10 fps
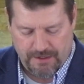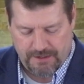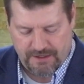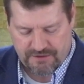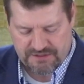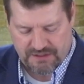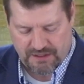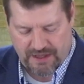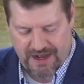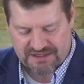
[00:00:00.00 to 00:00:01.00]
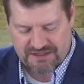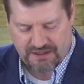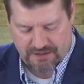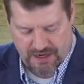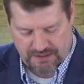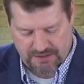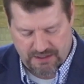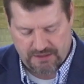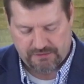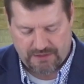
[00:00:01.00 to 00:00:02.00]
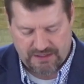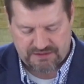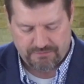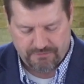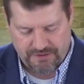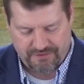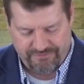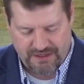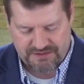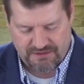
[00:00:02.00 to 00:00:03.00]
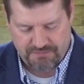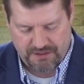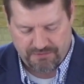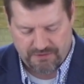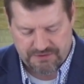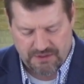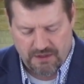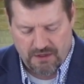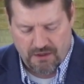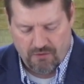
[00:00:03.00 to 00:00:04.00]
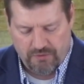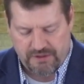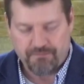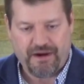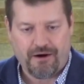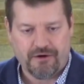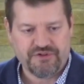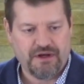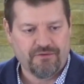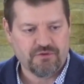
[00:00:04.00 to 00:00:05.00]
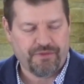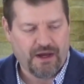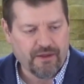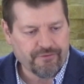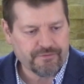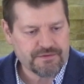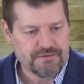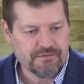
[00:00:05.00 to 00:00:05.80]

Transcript: here's the last thing that can hinder us in, with investing people is we compare ourselves with others.